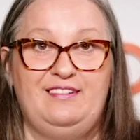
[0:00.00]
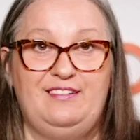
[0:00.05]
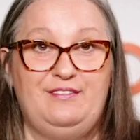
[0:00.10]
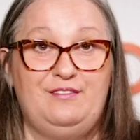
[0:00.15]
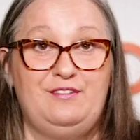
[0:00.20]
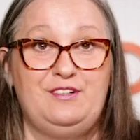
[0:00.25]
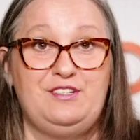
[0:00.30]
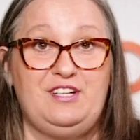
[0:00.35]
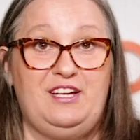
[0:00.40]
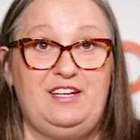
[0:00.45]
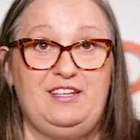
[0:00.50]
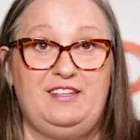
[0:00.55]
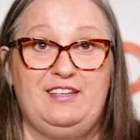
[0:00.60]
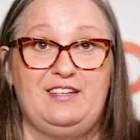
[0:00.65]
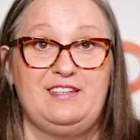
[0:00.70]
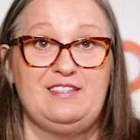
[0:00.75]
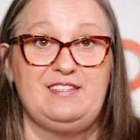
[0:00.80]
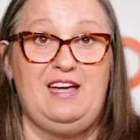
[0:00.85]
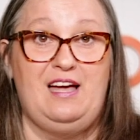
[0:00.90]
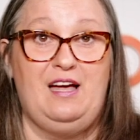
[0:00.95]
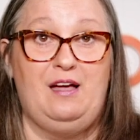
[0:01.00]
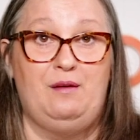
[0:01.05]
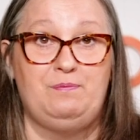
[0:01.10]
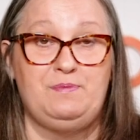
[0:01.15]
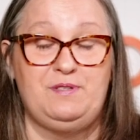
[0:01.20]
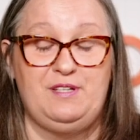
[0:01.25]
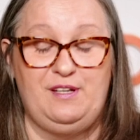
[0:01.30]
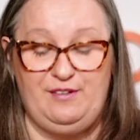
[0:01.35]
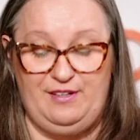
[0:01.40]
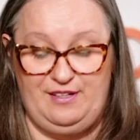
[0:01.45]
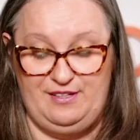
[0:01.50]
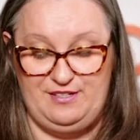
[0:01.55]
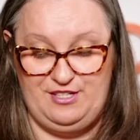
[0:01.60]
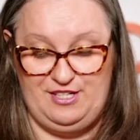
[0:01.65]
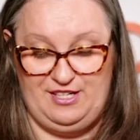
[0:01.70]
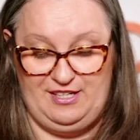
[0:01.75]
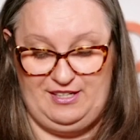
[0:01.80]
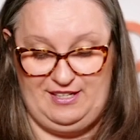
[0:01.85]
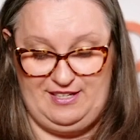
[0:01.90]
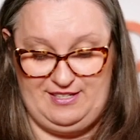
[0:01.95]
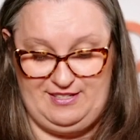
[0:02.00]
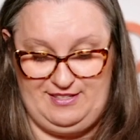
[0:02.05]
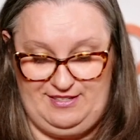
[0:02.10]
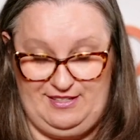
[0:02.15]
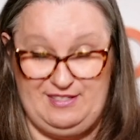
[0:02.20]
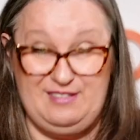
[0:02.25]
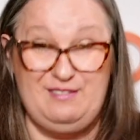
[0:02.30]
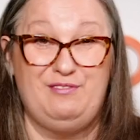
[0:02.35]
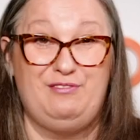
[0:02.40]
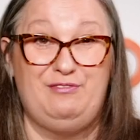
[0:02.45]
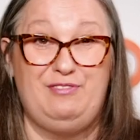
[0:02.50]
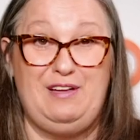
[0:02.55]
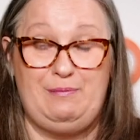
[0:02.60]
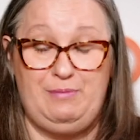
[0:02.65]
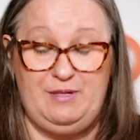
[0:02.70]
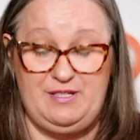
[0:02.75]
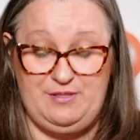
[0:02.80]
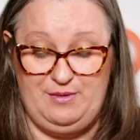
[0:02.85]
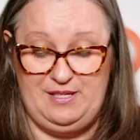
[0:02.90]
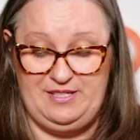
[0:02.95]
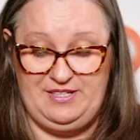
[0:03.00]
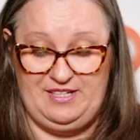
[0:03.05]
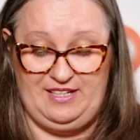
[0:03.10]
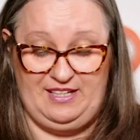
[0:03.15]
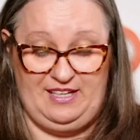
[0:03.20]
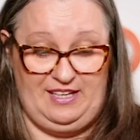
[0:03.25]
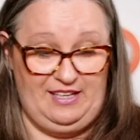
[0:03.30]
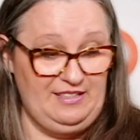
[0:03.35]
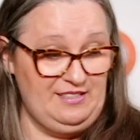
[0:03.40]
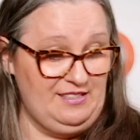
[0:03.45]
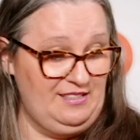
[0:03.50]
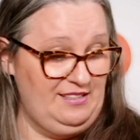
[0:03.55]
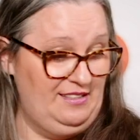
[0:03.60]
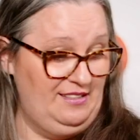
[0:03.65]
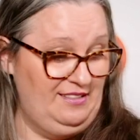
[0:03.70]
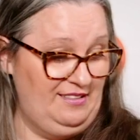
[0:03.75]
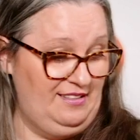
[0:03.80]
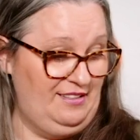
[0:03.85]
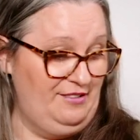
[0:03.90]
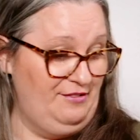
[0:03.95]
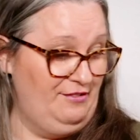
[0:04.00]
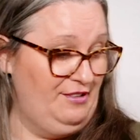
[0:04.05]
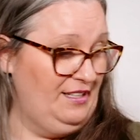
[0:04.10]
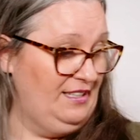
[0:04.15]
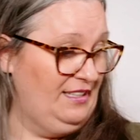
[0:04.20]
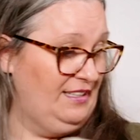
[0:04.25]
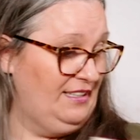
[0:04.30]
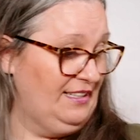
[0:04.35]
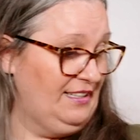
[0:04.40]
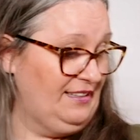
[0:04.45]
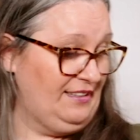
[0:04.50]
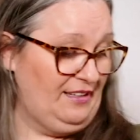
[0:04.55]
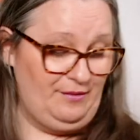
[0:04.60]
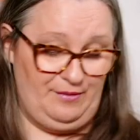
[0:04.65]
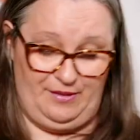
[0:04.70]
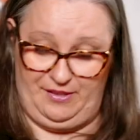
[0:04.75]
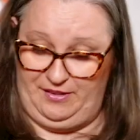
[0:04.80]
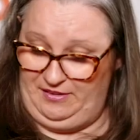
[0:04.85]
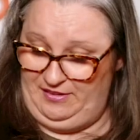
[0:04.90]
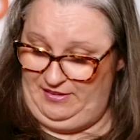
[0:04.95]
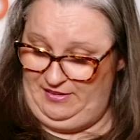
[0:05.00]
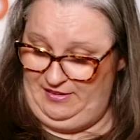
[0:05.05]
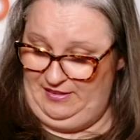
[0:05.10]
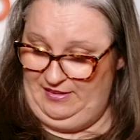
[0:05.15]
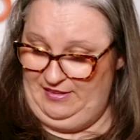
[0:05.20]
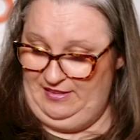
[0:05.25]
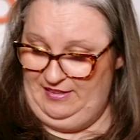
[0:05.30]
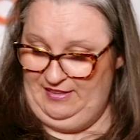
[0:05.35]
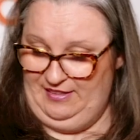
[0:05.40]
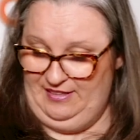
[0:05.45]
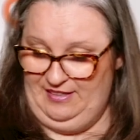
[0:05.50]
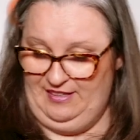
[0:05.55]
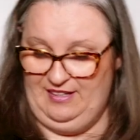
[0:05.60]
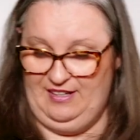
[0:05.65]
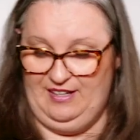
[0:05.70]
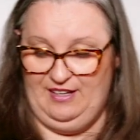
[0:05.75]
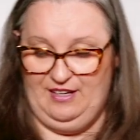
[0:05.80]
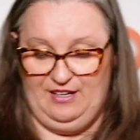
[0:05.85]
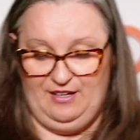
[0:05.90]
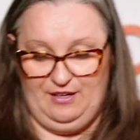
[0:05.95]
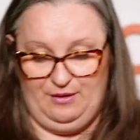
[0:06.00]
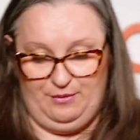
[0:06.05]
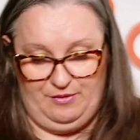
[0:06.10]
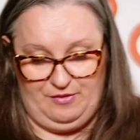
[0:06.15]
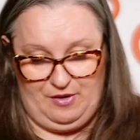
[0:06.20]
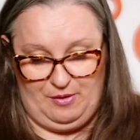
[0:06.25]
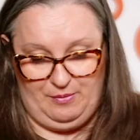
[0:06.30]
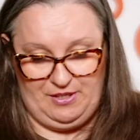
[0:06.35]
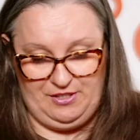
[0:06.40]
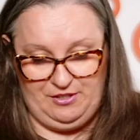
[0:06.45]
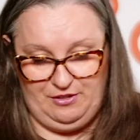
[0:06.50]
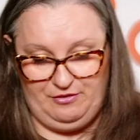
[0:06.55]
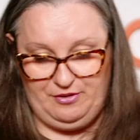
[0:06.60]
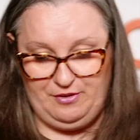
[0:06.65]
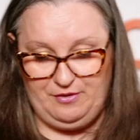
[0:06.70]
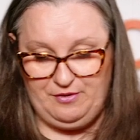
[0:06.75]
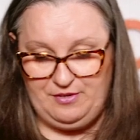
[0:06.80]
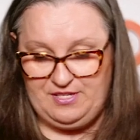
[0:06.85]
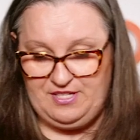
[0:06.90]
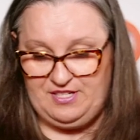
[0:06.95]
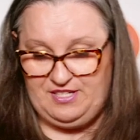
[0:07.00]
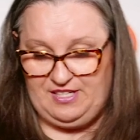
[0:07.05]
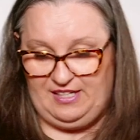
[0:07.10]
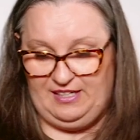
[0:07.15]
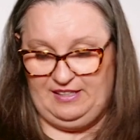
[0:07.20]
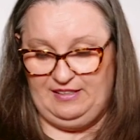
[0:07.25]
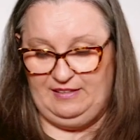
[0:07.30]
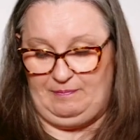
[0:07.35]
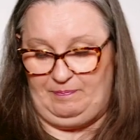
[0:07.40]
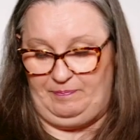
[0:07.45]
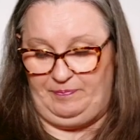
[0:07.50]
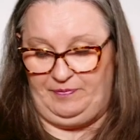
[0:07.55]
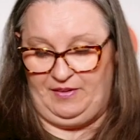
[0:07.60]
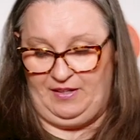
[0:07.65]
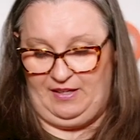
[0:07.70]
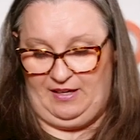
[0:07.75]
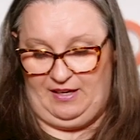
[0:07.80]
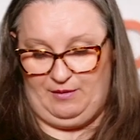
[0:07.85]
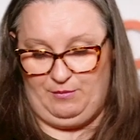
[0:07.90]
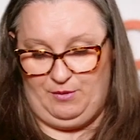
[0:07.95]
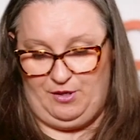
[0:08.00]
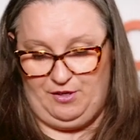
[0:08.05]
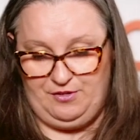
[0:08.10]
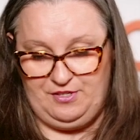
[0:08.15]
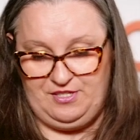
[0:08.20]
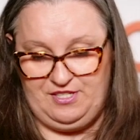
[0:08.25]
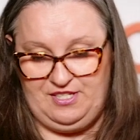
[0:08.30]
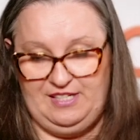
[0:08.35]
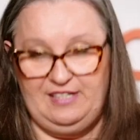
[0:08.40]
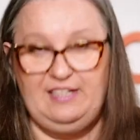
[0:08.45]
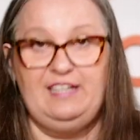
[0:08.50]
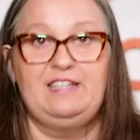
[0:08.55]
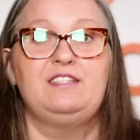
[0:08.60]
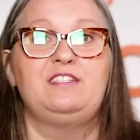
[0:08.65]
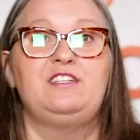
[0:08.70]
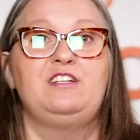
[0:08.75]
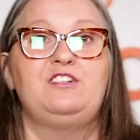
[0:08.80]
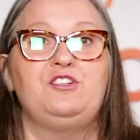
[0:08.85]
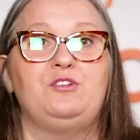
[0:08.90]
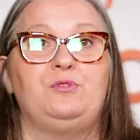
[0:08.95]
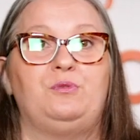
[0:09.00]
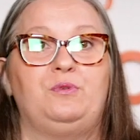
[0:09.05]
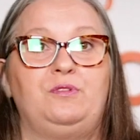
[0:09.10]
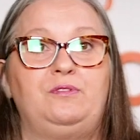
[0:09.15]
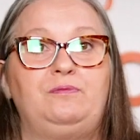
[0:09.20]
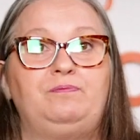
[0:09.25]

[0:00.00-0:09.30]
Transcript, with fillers: which I think is absolutely ingenious. That's fabulous. Well done, Kate. I really like that one. We've got one here from Christine, and what Christine likes to do